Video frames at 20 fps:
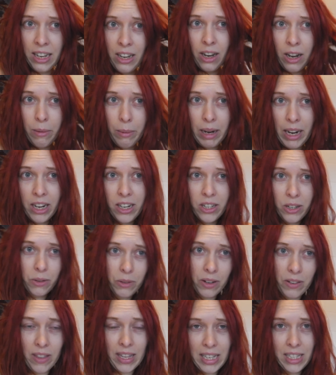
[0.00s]
I'm going to do
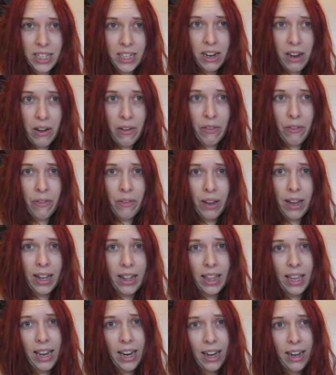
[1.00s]
all of this stuff
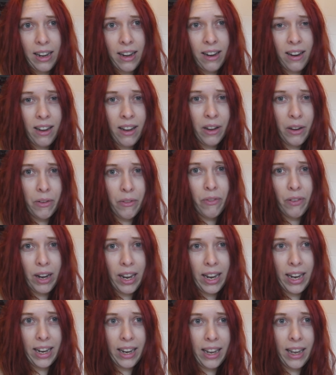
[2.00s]
and then
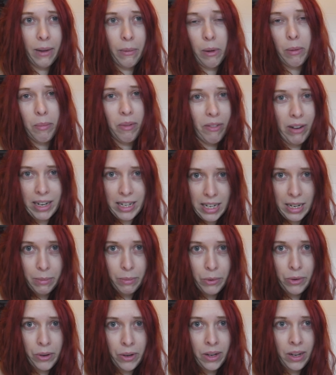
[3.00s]
hopefully it won't be red
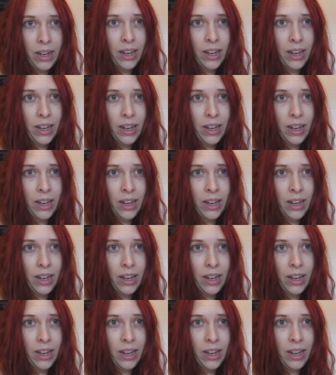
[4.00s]
anymore.